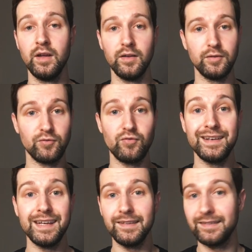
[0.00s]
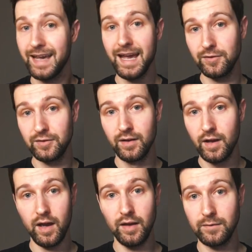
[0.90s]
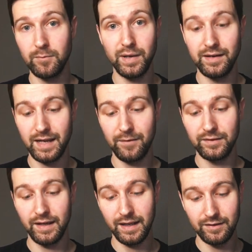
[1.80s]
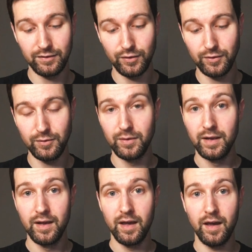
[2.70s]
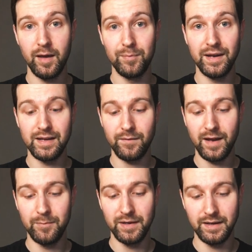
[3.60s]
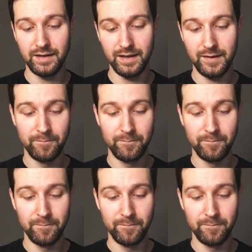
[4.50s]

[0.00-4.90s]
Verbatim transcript: So it's really easy to add uh, different PDFs into uh, PDFelement in here.